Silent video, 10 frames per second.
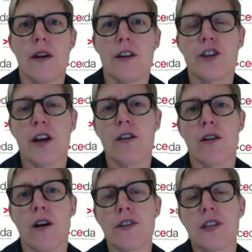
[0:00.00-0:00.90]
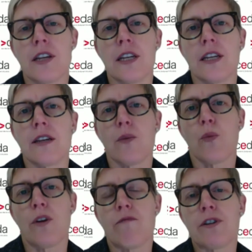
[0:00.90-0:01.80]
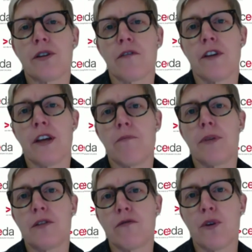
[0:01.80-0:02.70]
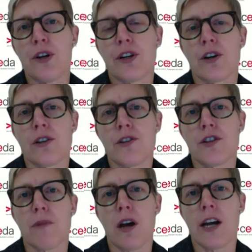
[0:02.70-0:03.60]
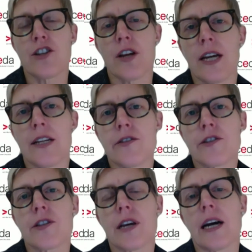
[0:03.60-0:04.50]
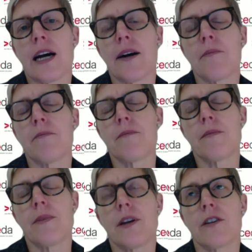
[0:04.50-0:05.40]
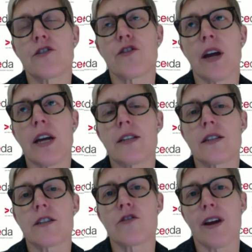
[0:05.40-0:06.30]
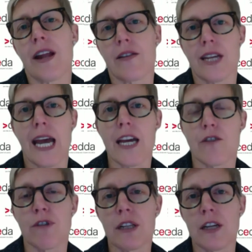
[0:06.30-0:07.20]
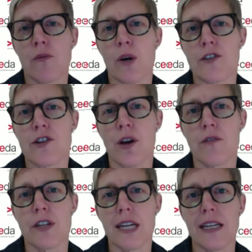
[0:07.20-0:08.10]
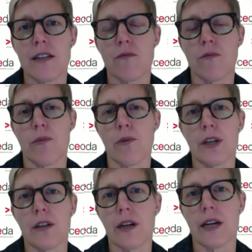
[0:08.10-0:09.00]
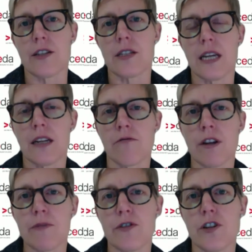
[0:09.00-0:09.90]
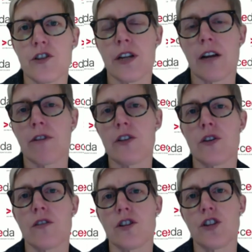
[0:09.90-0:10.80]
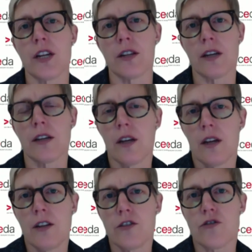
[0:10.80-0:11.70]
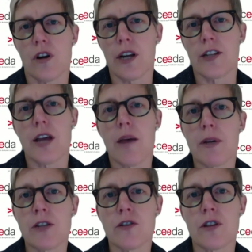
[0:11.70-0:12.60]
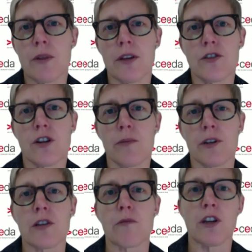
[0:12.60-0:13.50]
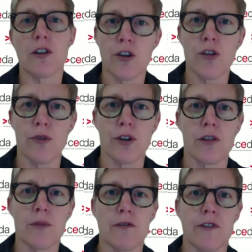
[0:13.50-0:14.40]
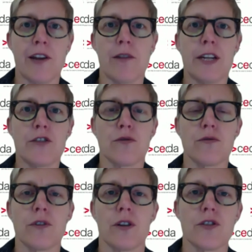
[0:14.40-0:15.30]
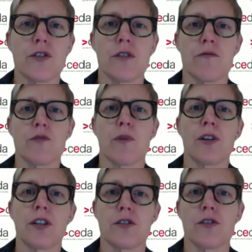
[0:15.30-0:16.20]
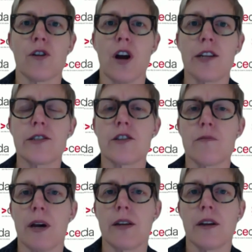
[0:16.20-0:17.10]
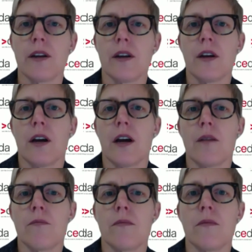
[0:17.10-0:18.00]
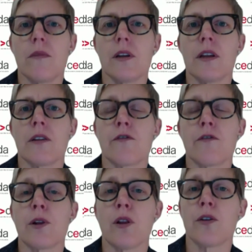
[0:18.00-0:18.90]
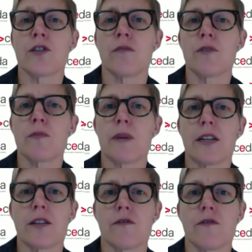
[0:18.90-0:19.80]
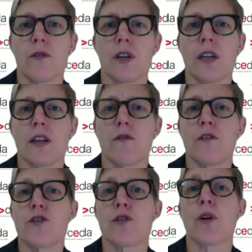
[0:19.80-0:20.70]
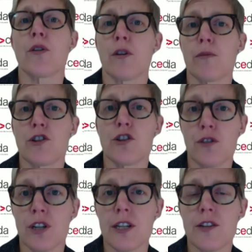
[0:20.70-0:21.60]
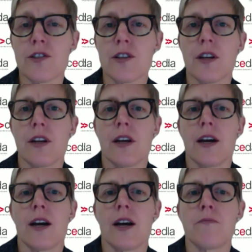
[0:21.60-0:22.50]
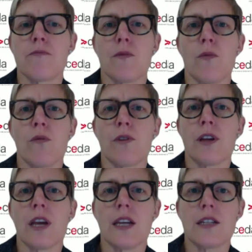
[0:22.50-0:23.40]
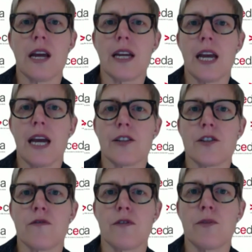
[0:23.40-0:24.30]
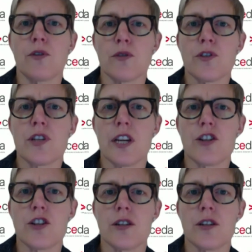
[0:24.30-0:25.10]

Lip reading: Jared, obviously, we've been doing a fair bit of work on supply chains, you know, straight out of the gate, really. Once COVID hit, we at CEDA repositioned our research agenda to try to tap into some of those topics that we knew were going to be fundamental, not just in responding to the crisis, but, you know, from a longer term perspective, looking at future growth opportunities. What were the key takeouts from your session?